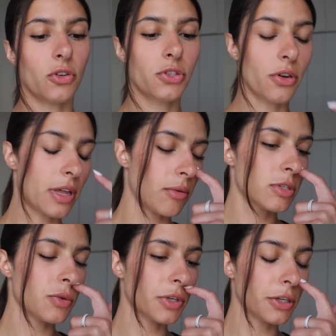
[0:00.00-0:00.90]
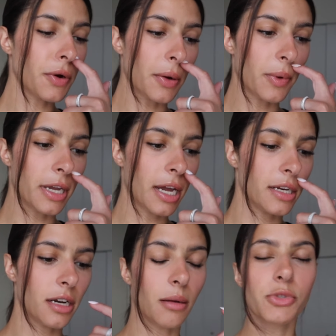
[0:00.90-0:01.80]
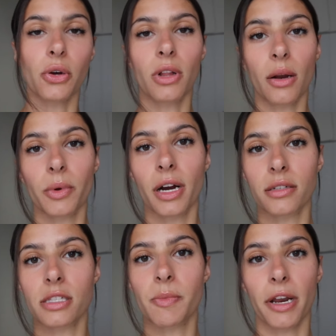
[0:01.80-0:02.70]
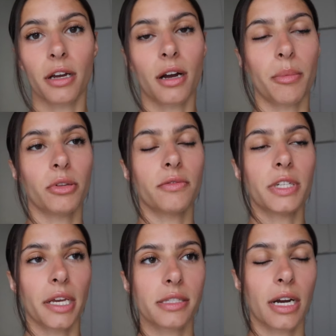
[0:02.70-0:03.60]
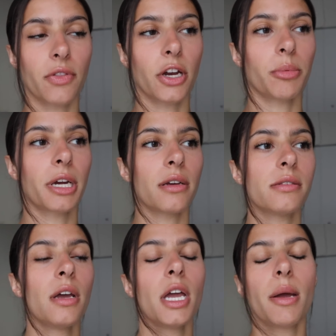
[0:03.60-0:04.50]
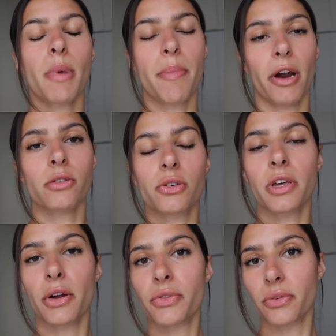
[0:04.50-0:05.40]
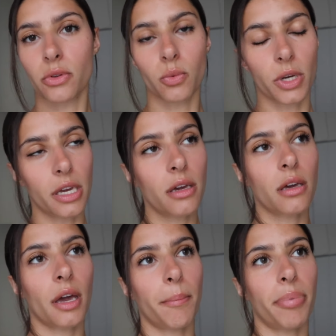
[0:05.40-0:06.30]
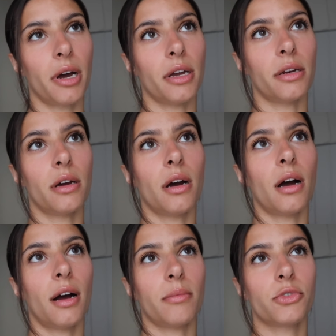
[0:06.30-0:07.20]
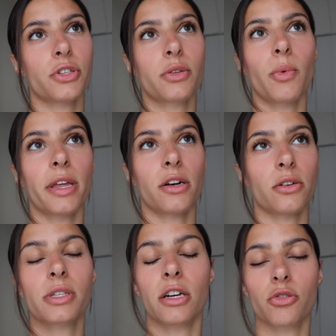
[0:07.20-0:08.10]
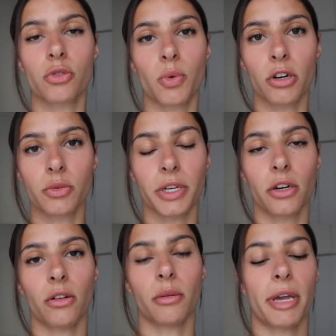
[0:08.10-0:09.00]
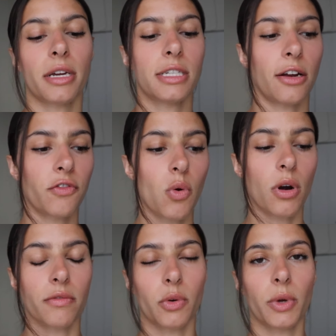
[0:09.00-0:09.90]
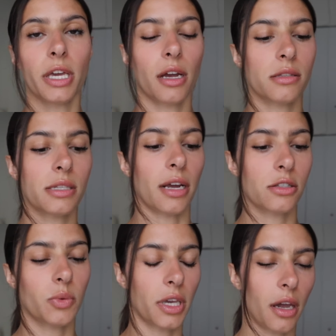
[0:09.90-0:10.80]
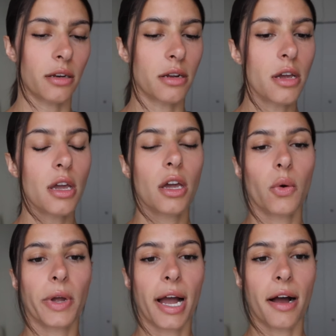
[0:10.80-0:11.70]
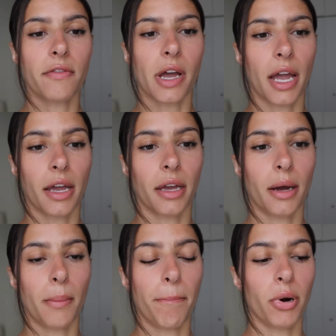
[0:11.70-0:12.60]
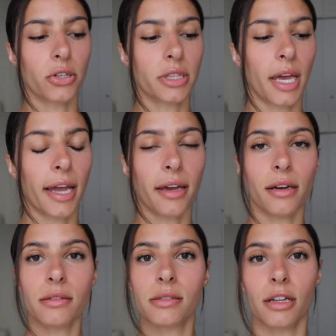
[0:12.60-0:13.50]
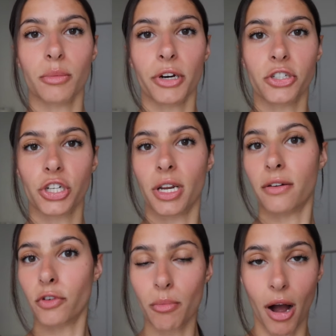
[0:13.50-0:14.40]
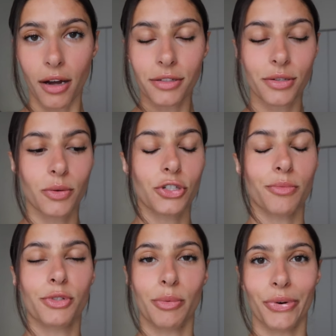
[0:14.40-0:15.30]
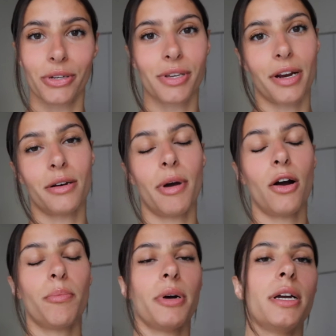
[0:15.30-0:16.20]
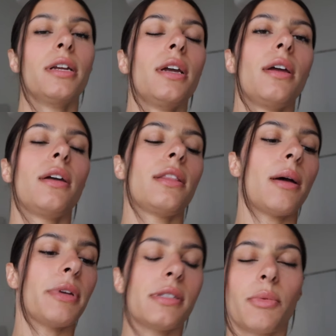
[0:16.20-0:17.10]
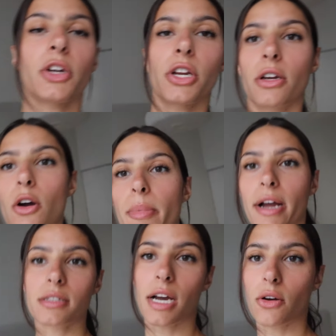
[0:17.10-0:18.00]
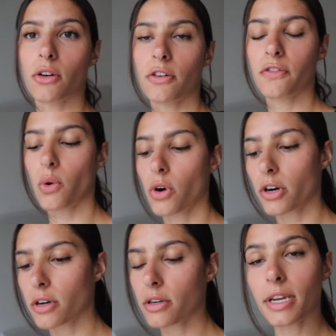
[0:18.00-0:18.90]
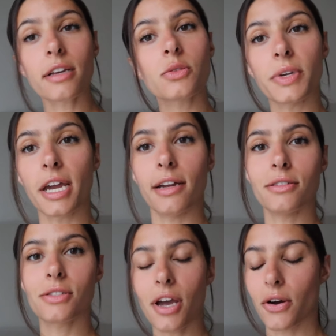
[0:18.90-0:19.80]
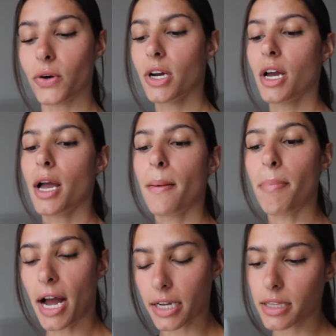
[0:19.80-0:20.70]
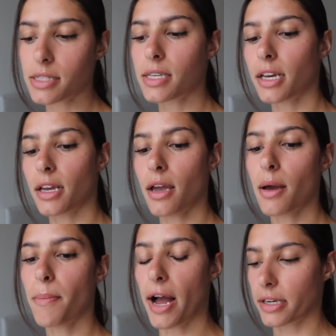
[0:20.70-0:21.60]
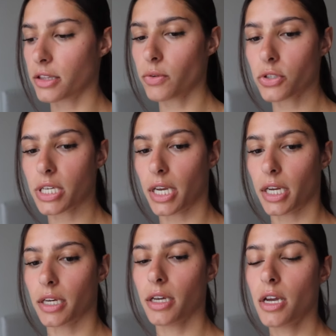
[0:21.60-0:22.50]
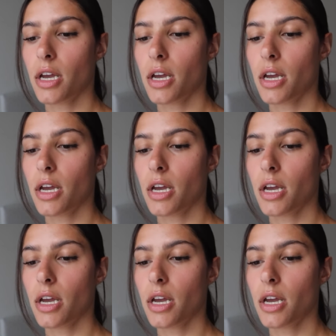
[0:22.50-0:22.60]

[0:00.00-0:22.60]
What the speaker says: So that was a really great weekend. And I'm so glad we got to spend a couple of days down there because my parents are there through the week. But just the way that our schedules worked, we could only make it down for one of the weekends. Next weekend, we have a birthday celebration in Vermont, which I'm super excited about. But that means that we couldn't go back down for next weekend. So back in the city, back in the routine.